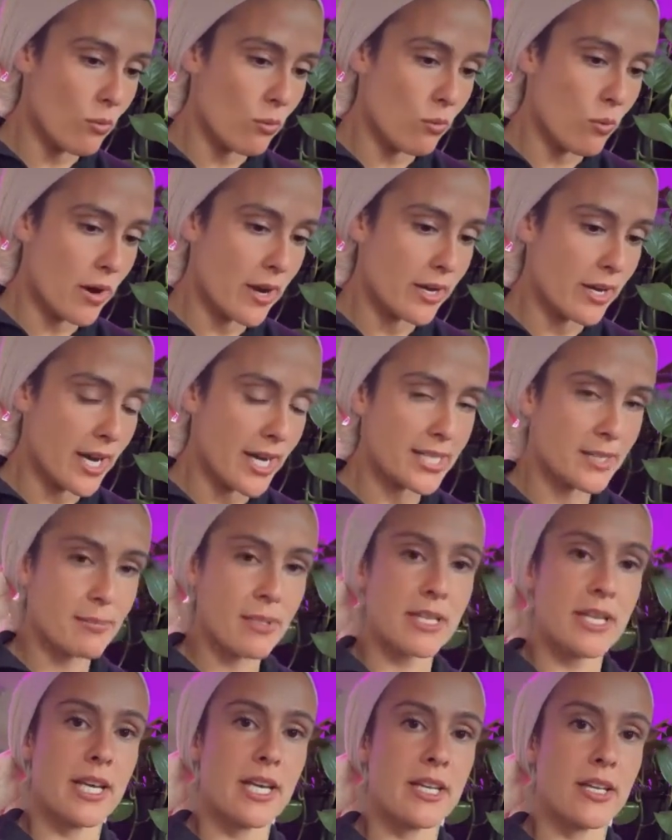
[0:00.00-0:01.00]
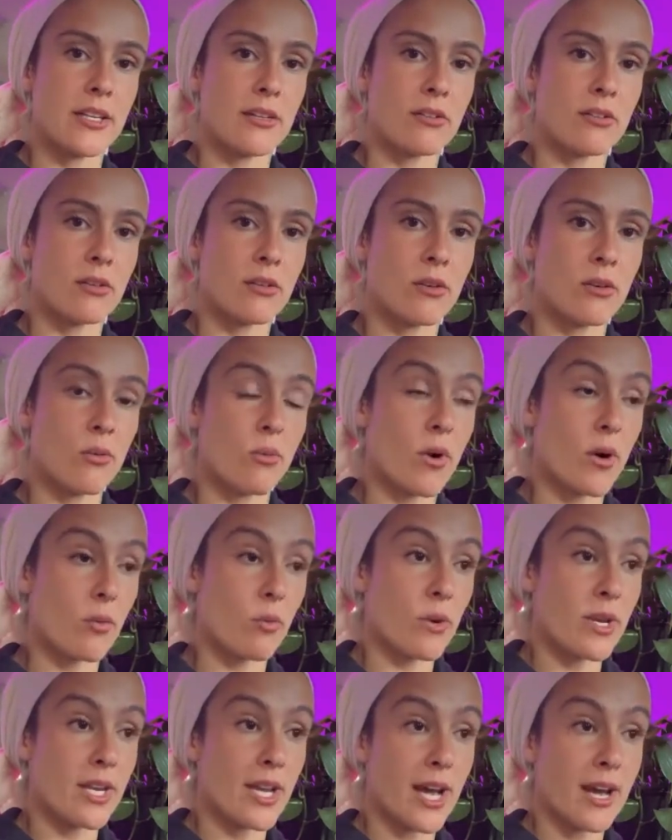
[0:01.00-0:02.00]
what has been hidden or what
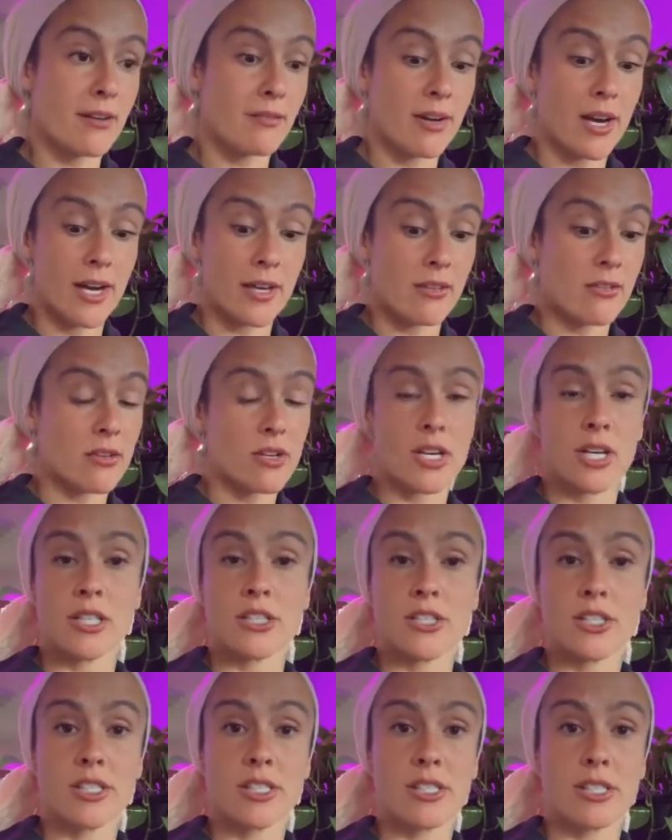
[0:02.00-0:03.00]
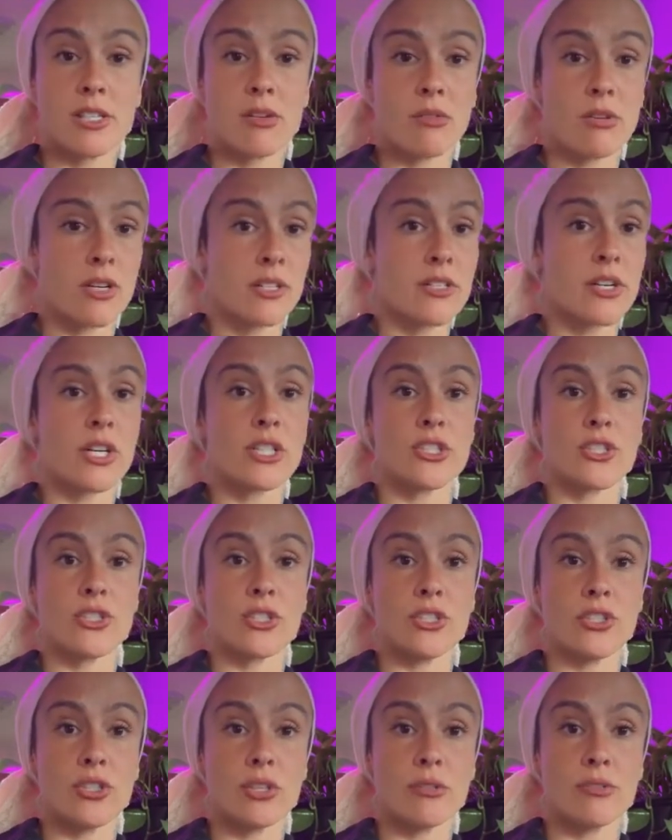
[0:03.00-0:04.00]
we have either consciously or
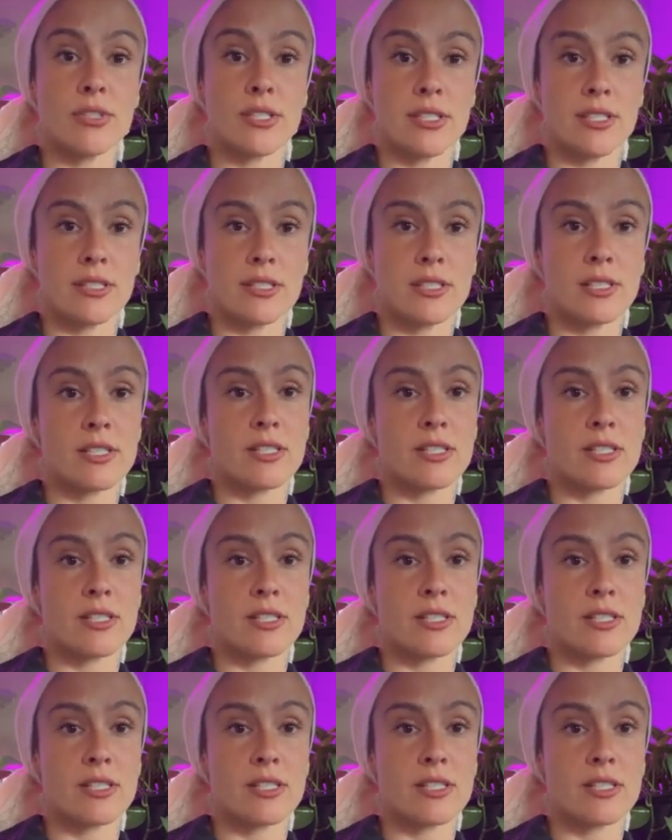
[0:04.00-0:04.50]
unconsciously chosen